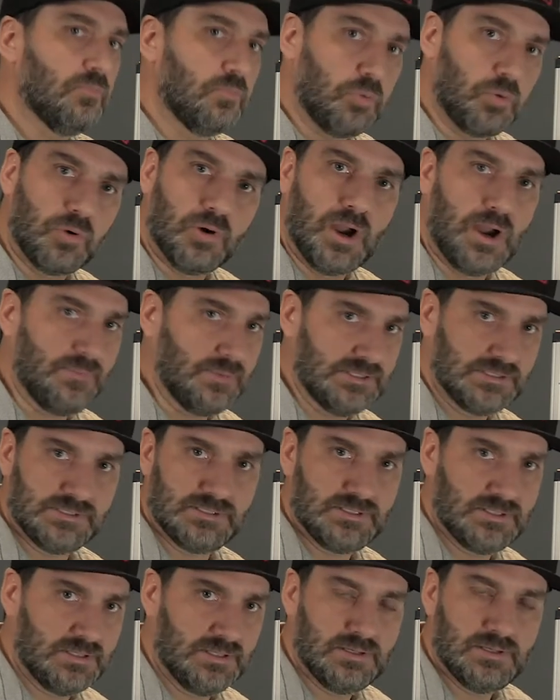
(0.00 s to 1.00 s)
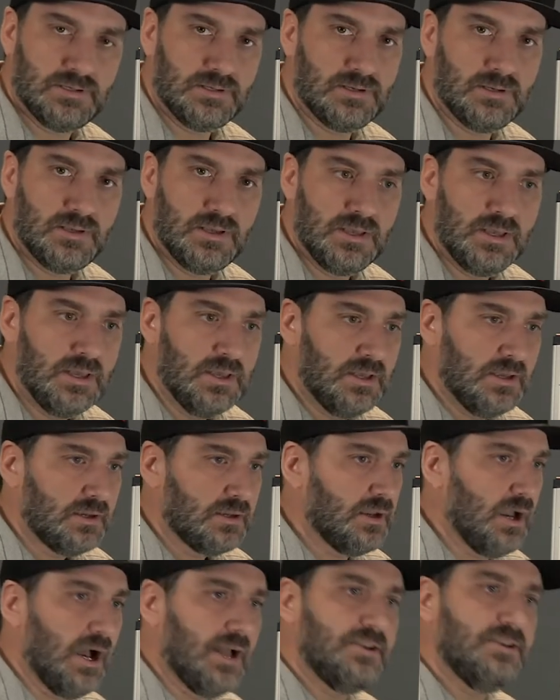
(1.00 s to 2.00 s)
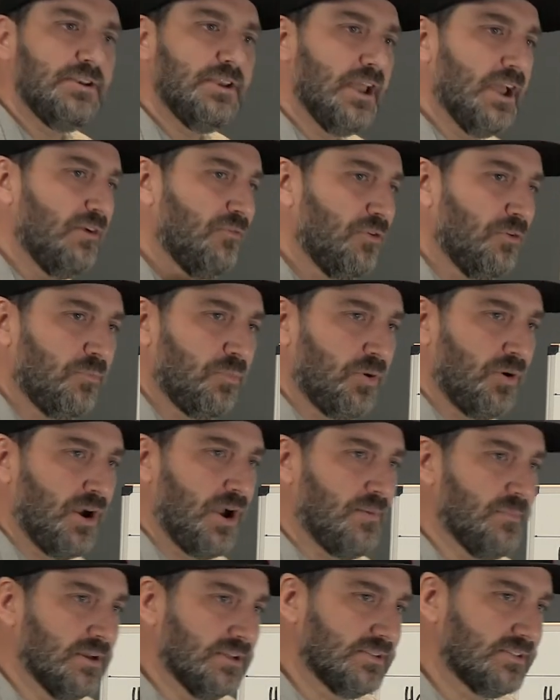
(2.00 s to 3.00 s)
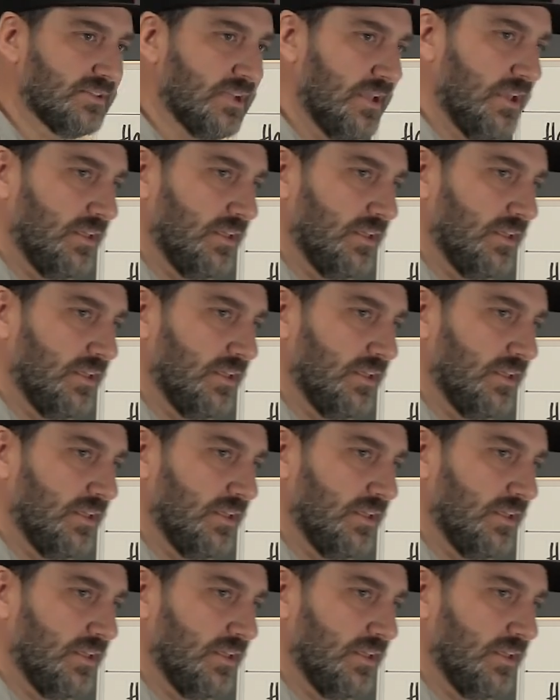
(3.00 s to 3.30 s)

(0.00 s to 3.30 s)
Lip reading: promised. God never promised